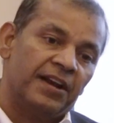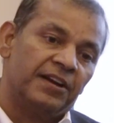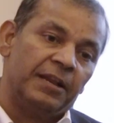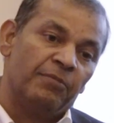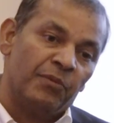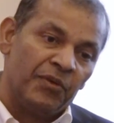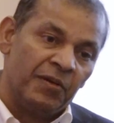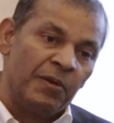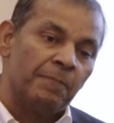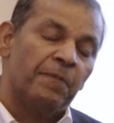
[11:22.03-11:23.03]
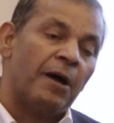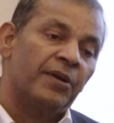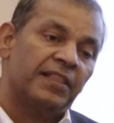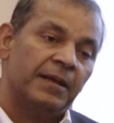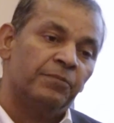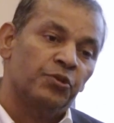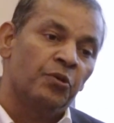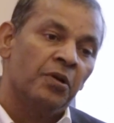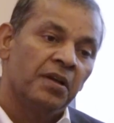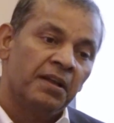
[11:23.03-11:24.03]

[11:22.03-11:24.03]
their team, and we empower them to